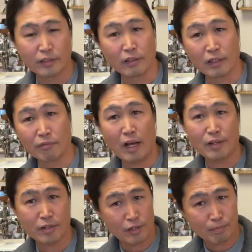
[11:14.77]
the
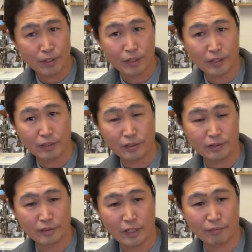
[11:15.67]
Lavazza is pretty good.
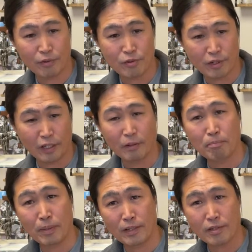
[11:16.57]
I have to say the
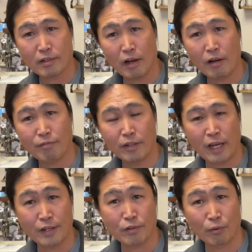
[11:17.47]
Peet's coffee
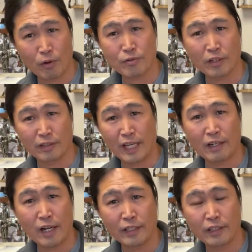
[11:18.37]
has a roasting date
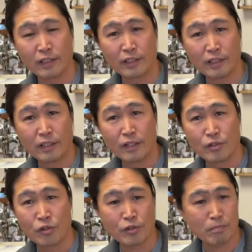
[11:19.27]
on it.
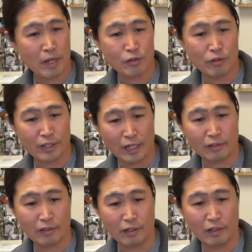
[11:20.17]
Just make sure
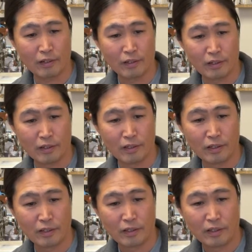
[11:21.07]
get the
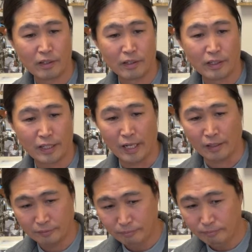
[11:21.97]
yeah,
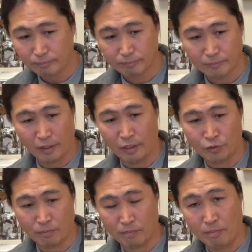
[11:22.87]
uh,
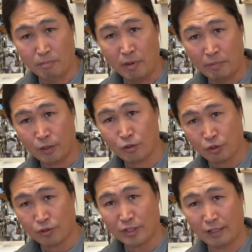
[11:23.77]
make sure
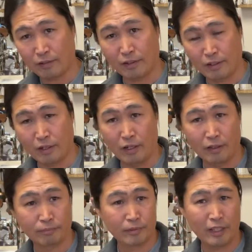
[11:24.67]
just get the
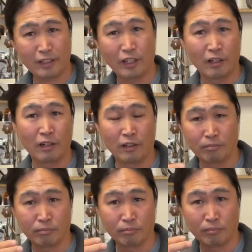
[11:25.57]
uh, kind of uh,
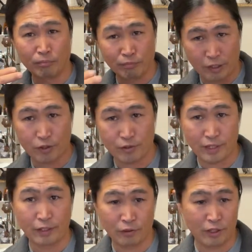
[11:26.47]
freshest
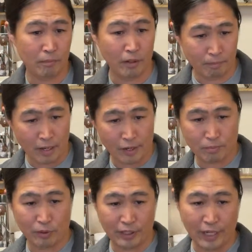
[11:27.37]
state you can uh,
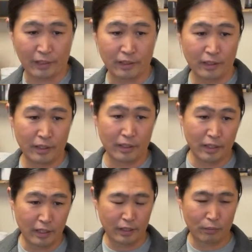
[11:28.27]
possibly get.
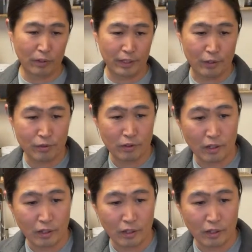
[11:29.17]
And what else?